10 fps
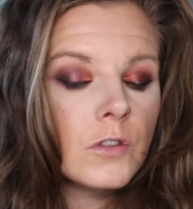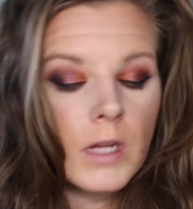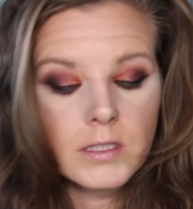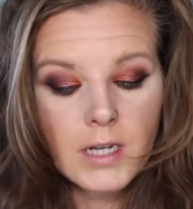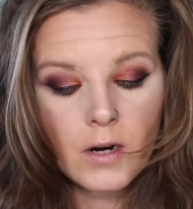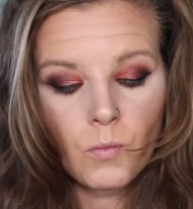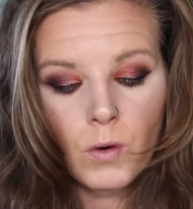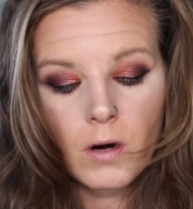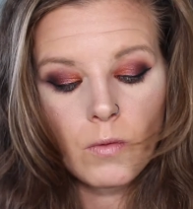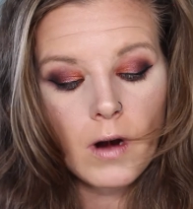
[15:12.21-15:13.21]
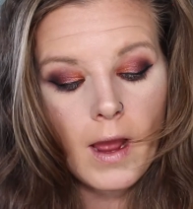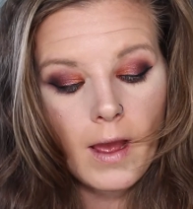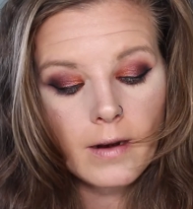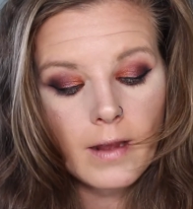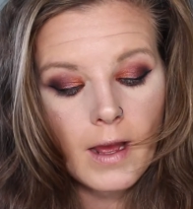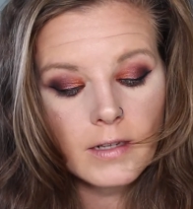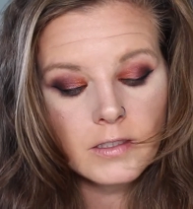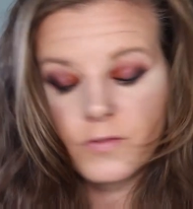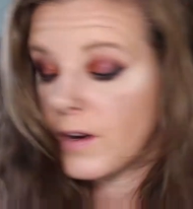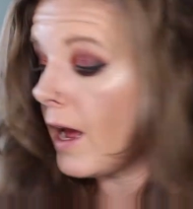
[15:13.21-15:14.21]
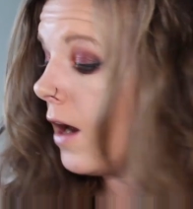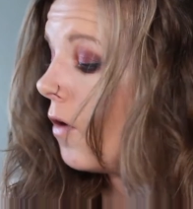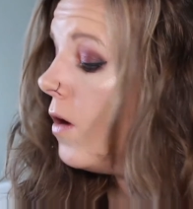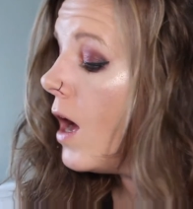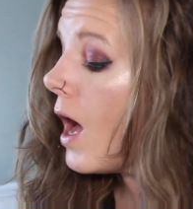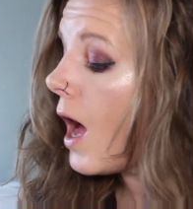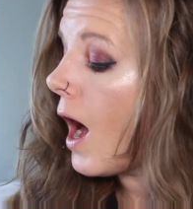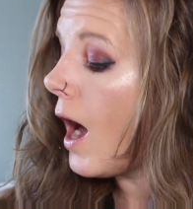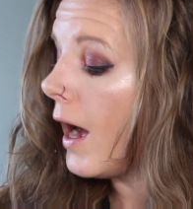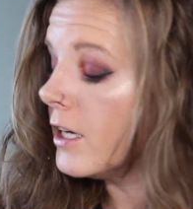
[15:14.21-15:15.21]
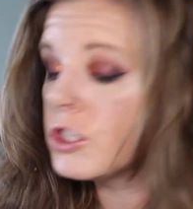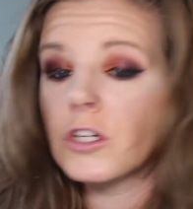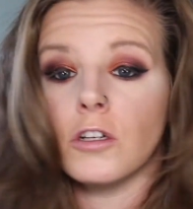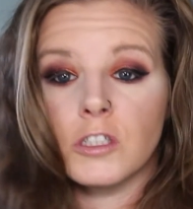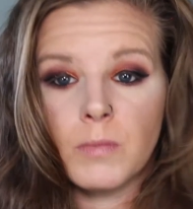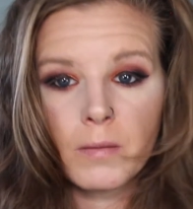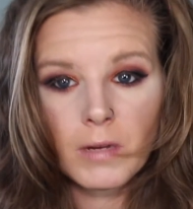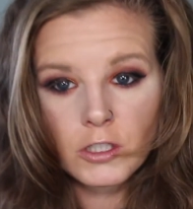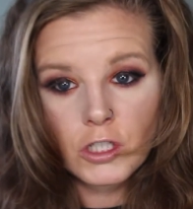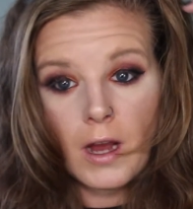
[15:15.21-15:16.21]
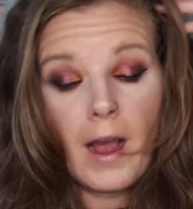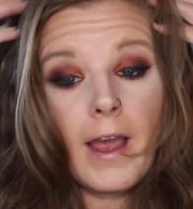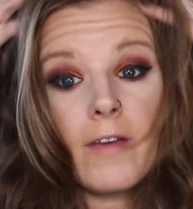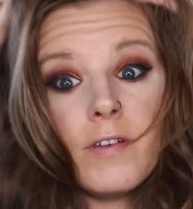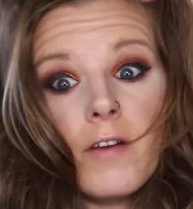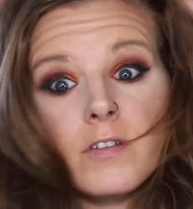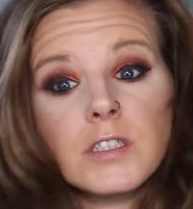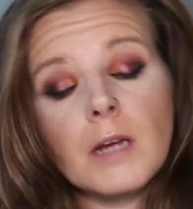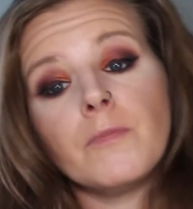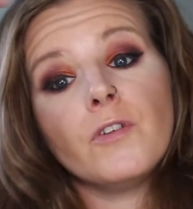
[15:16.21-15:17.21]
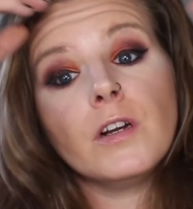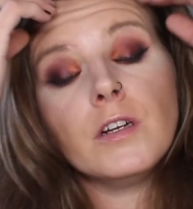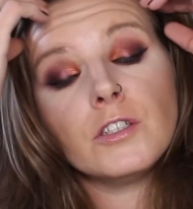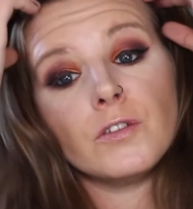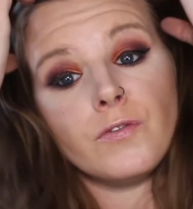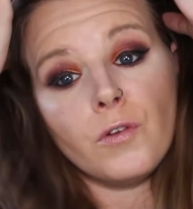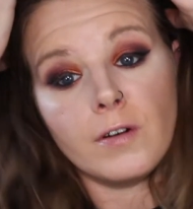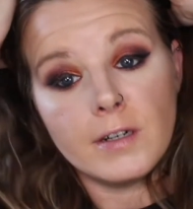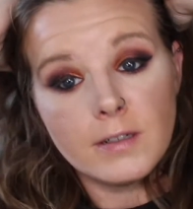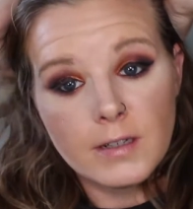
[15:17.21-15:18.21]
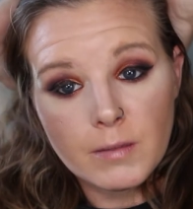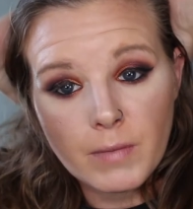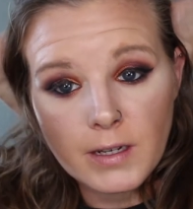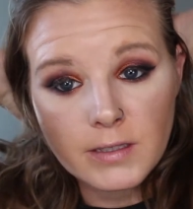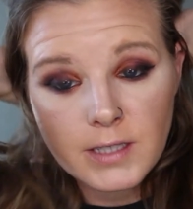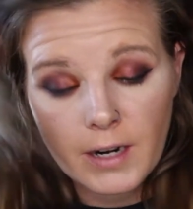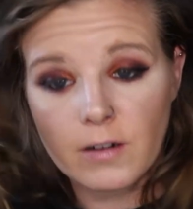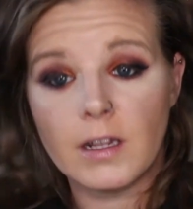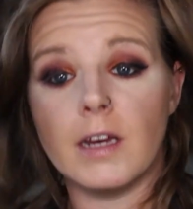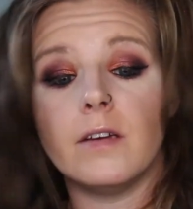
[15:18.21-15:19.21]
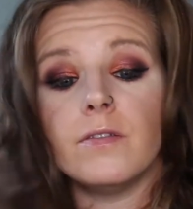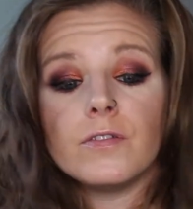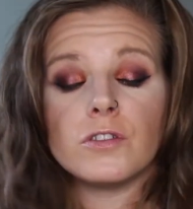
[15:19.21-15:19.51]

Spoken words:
So that's kind of where we're at as of now. I should also make mention, I have never stepped foot in a Sephora in my entire life.